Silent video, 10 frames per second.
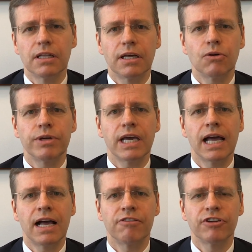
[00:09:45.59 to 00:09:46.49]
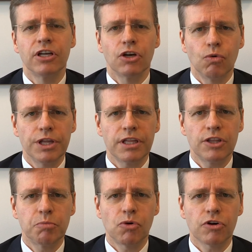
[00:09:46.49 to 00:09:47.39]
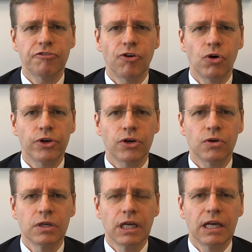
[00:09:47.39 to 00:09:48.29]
that we have within the portfolio